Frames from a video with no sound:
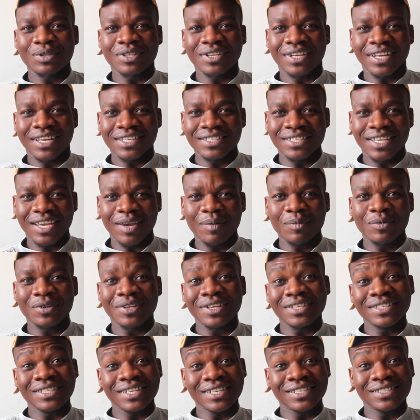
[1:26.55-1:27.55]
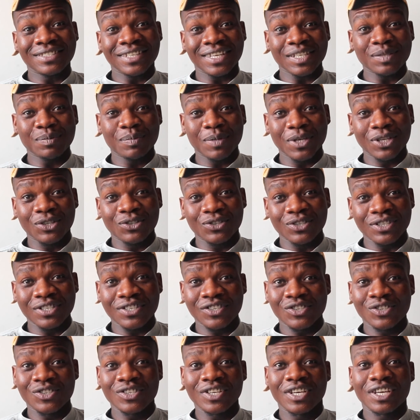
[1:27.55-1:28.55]
a nice camera that takes nice
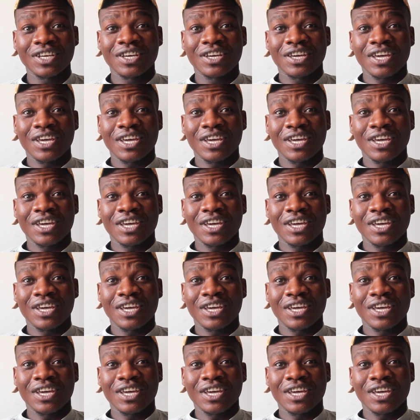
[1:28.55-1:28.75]
pictures.